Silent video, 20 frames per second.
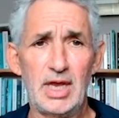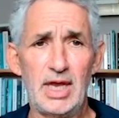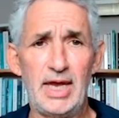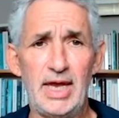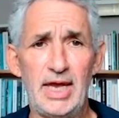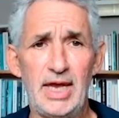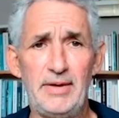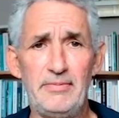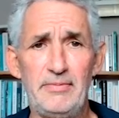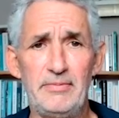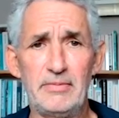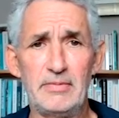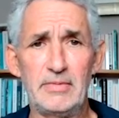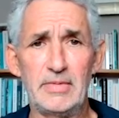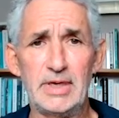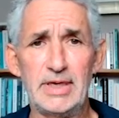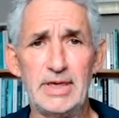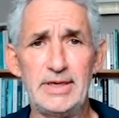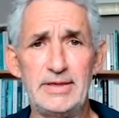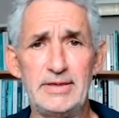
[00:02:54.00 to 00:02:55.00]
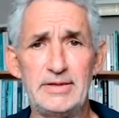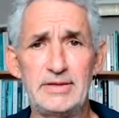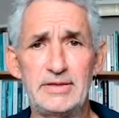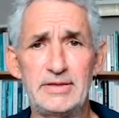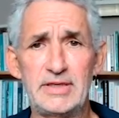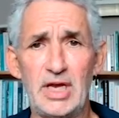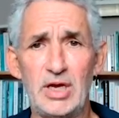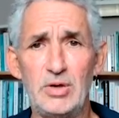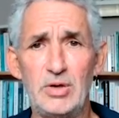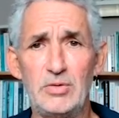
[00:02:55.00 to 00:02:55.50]
Um,
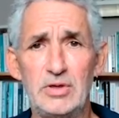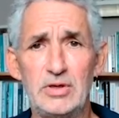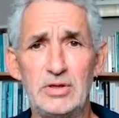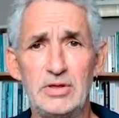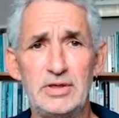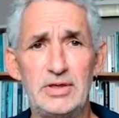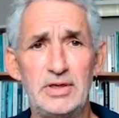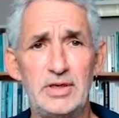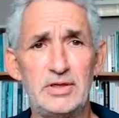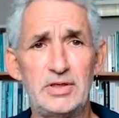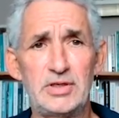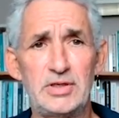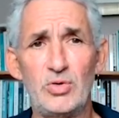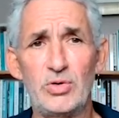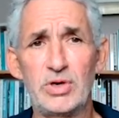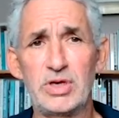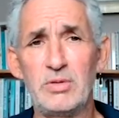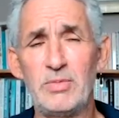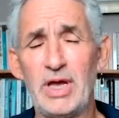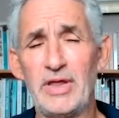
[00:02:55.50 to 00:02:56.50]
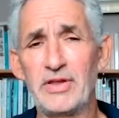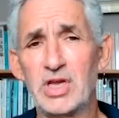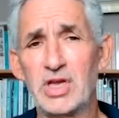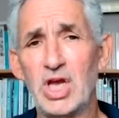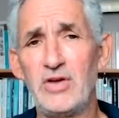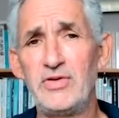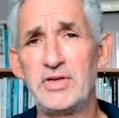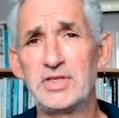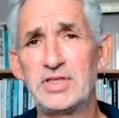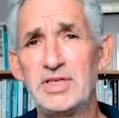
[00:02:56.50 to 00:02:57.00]
so, talking about the
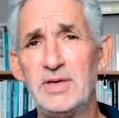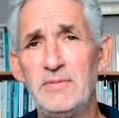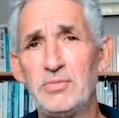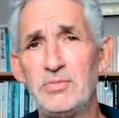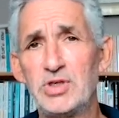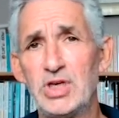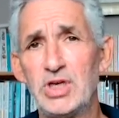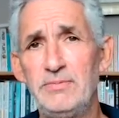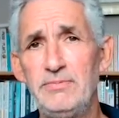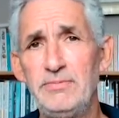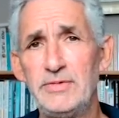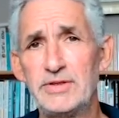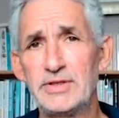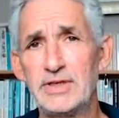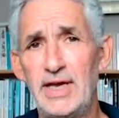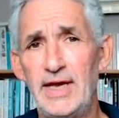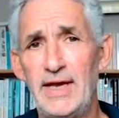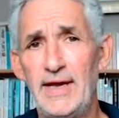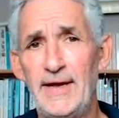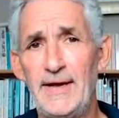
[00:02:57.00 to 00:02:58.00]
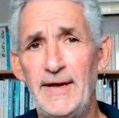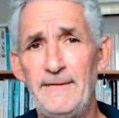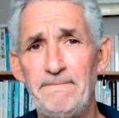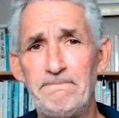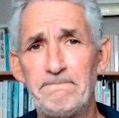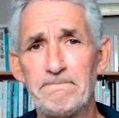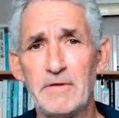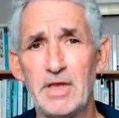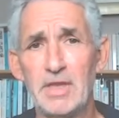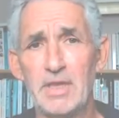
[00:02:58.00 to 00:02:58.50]
COVID symptoms,
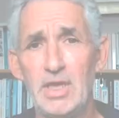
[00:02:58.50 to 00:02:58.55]
um,